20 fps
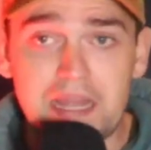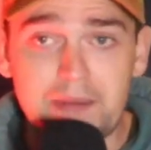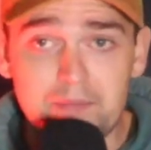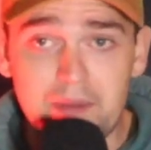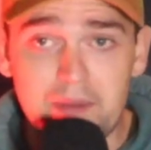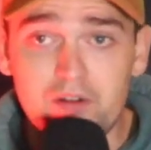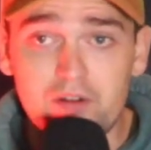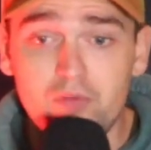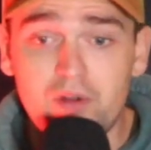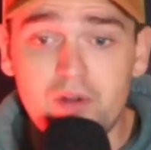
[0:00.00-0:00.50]

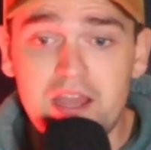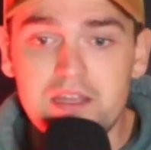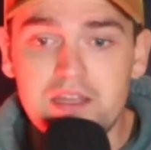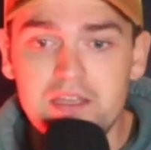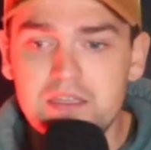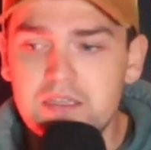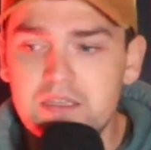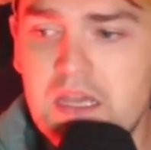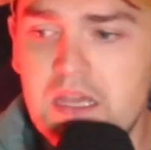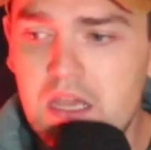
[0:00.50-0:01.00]
Matt O'Riley
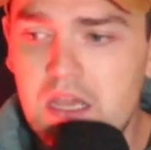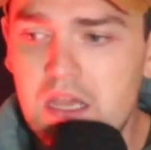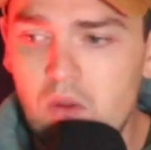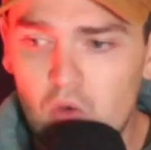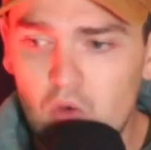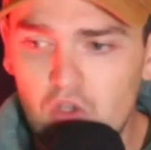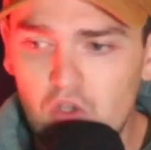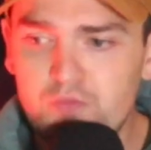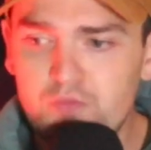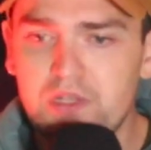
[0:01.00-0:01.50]

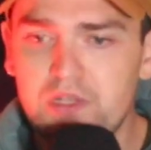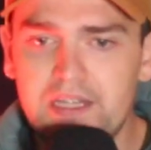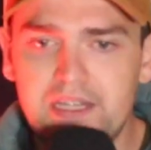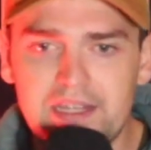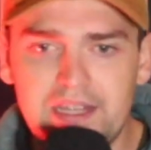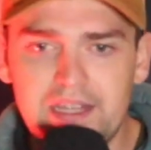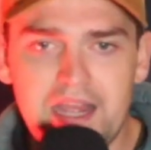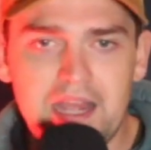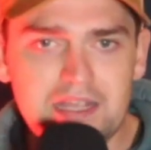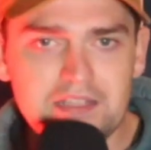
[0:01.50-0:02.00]
was playing
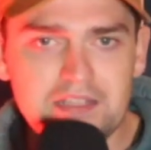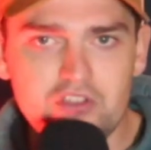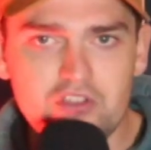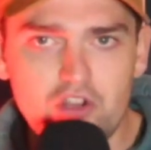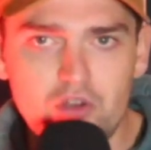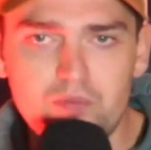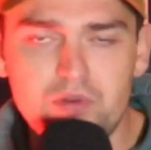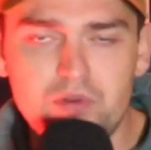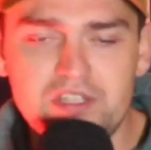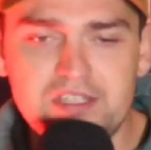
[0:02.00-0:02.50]
as the
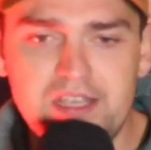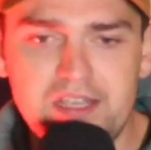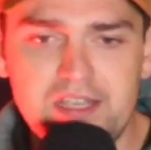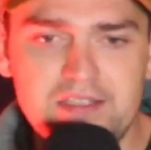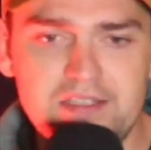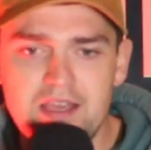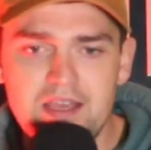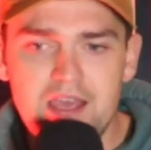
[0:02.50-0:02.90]
number six